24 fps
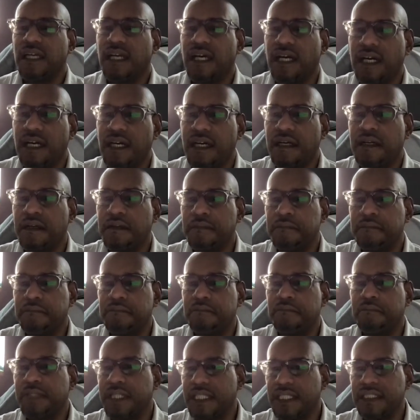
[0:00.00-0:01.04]

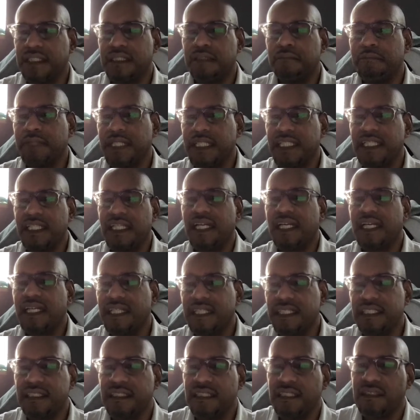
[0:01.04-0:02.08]
But the money
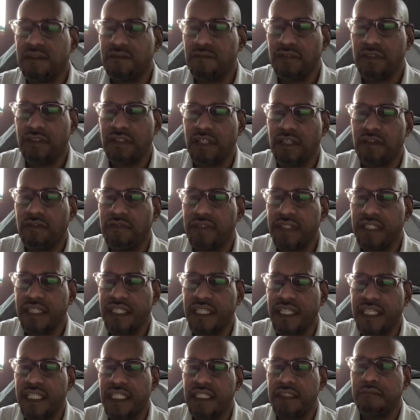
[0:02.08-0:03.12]
line, we'll go with the
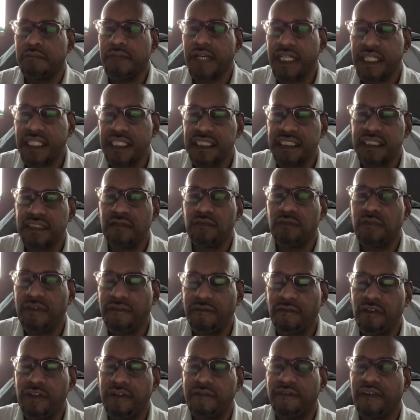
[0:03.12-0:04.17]
Heat minus the
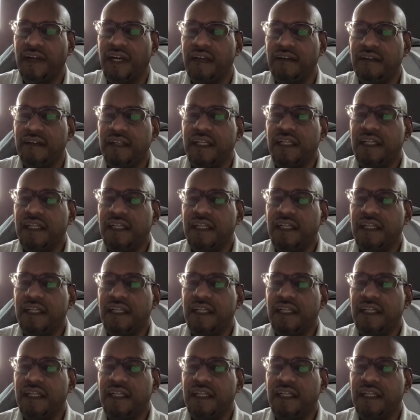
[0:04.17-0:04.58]
145.